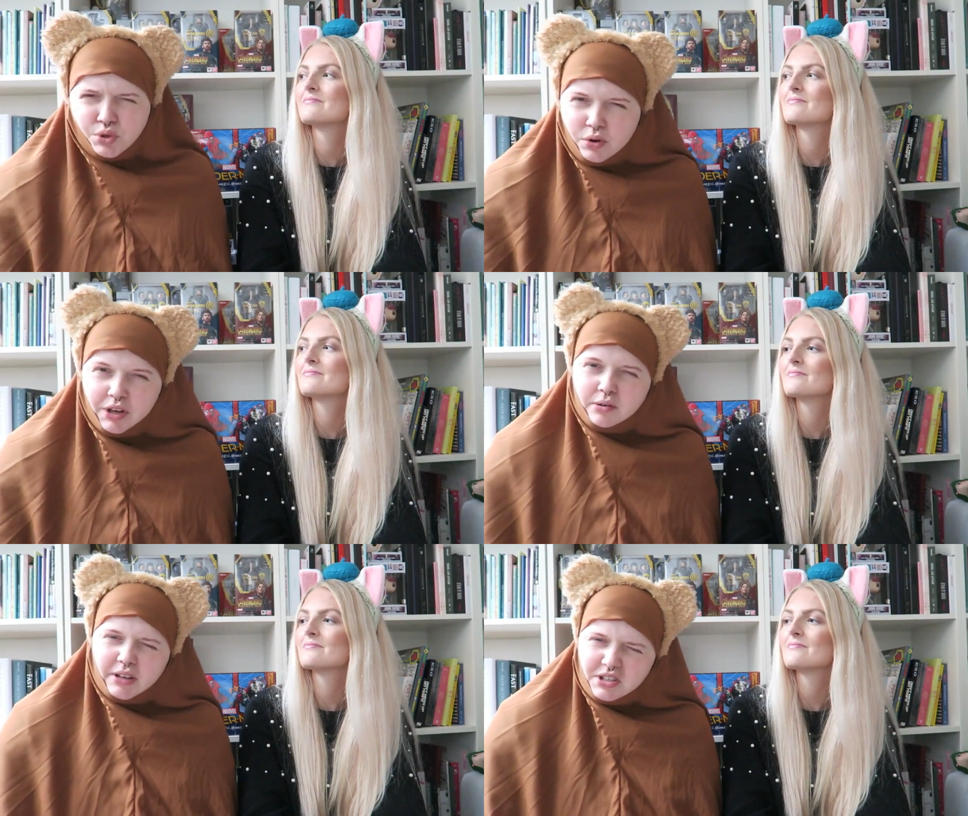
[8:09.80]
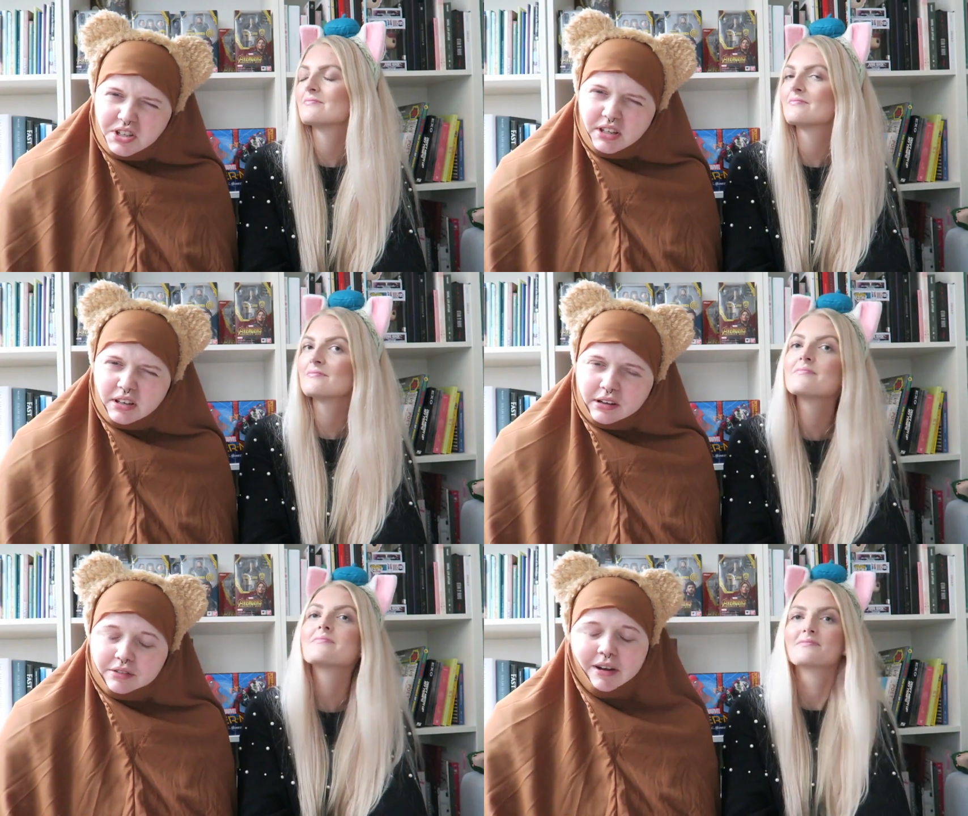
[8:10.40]
Speaker 1: Tokyo Disney,
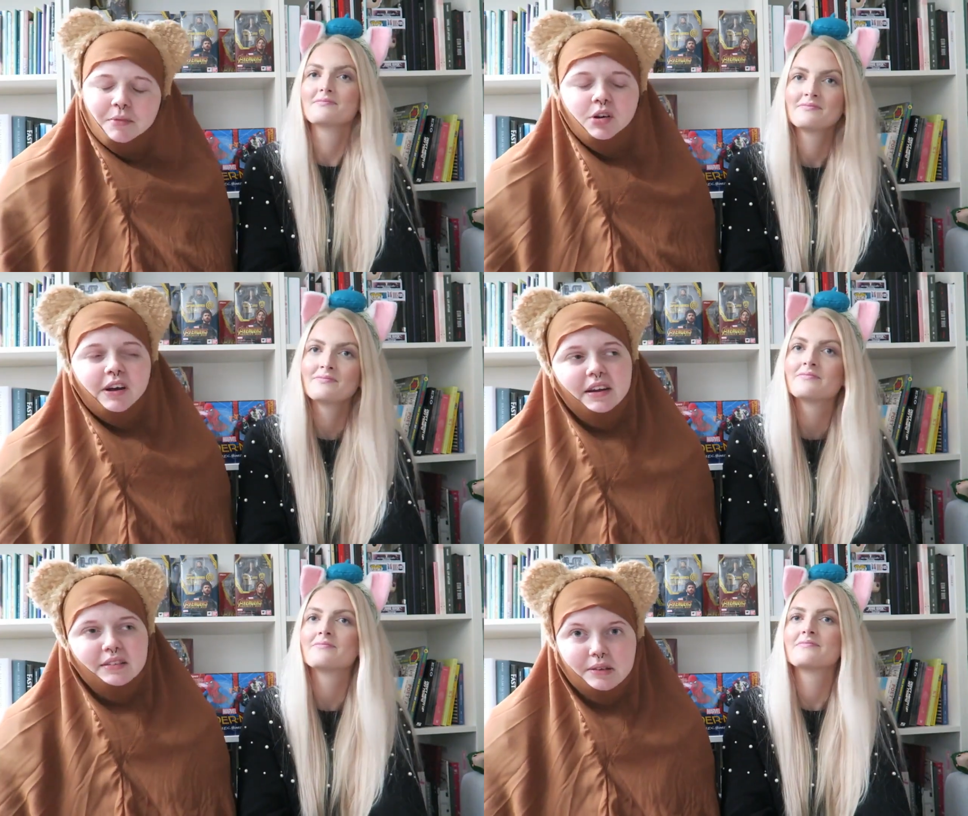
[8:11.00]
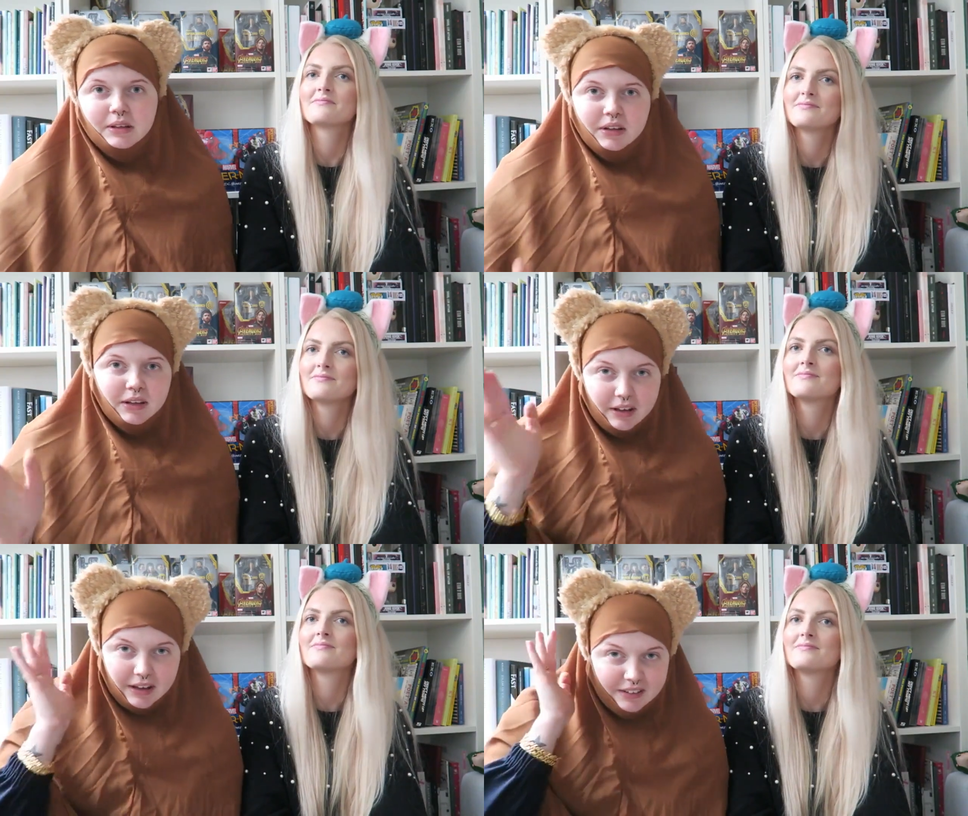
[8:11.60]
if I'm correct.
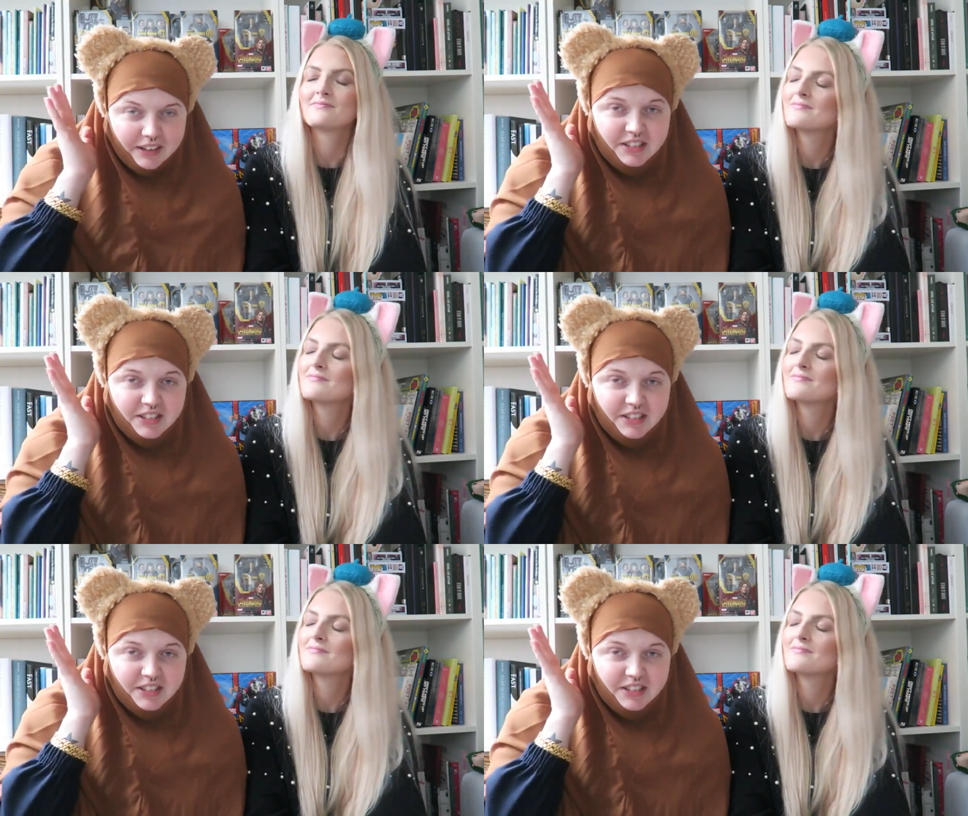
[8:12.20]
And